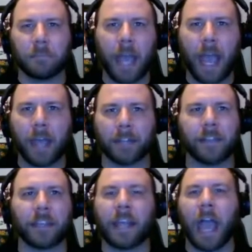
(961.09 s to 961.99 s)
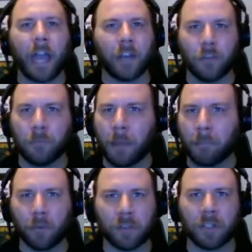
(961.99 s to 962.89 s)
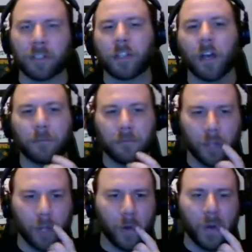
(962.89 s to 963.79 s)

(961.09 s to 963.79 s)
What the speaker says: Taz and they can add new members and stuff. So,